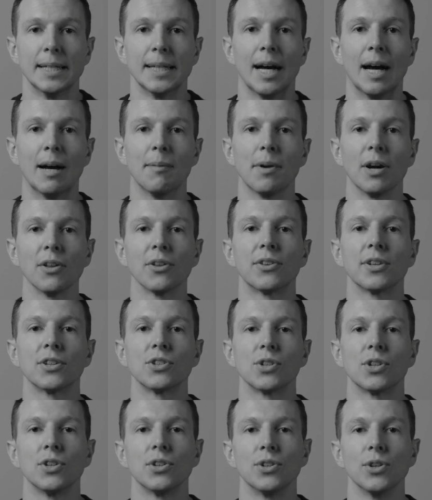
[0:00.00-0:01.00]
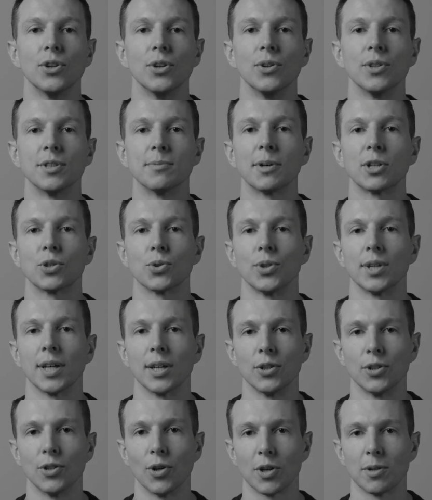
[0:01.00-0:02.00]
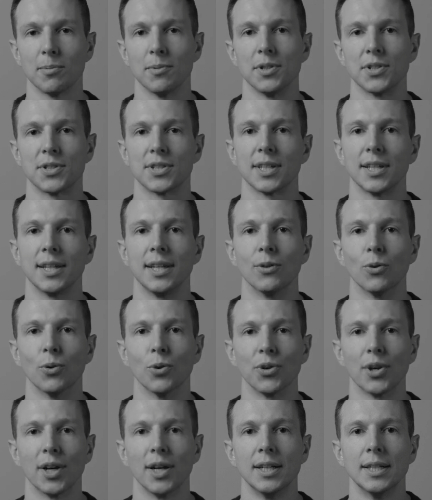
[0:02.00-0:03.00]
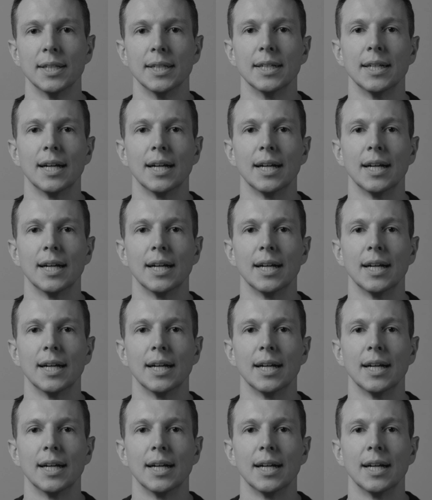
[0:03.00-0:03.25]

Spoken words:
Other things you can do is make sure you get your documents in order,